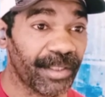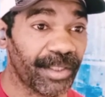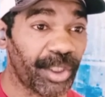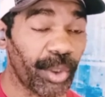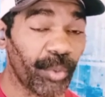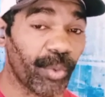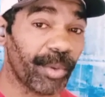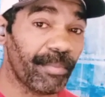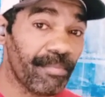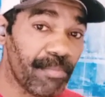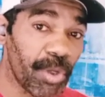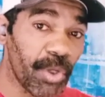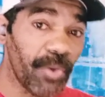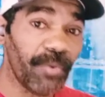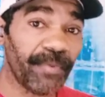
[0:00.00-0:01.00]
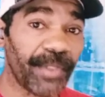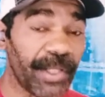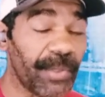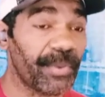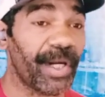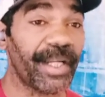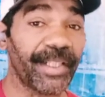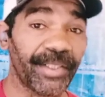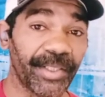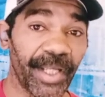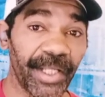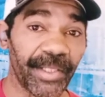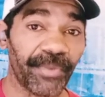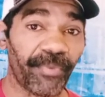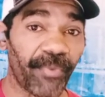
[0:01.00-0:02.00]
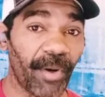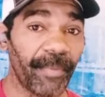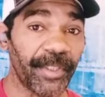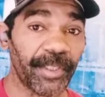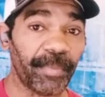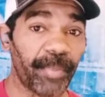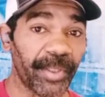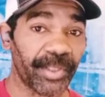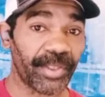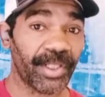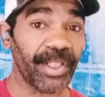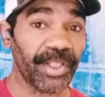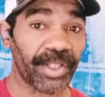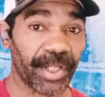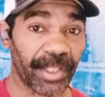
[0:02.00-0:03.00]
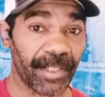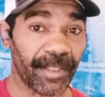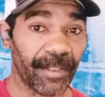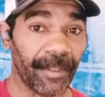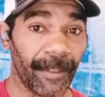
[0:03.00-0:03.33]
to remove the United States from its position.